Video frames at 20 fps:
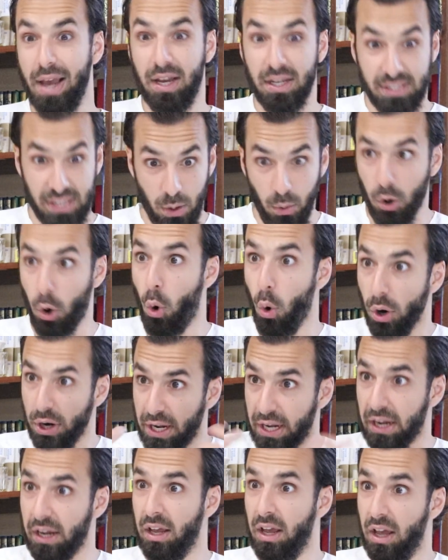Because they were
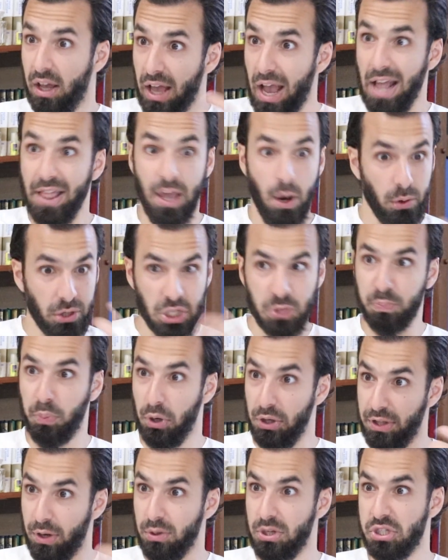hoarding and they were
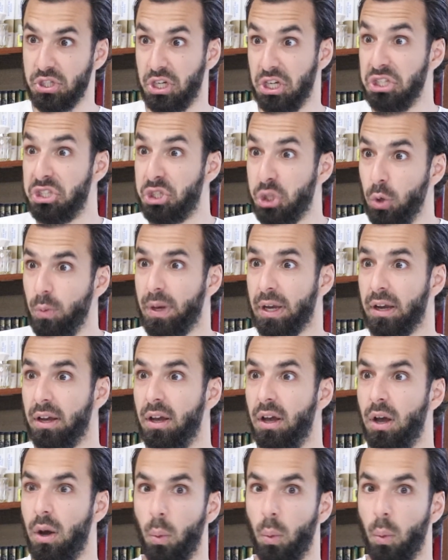just consuming.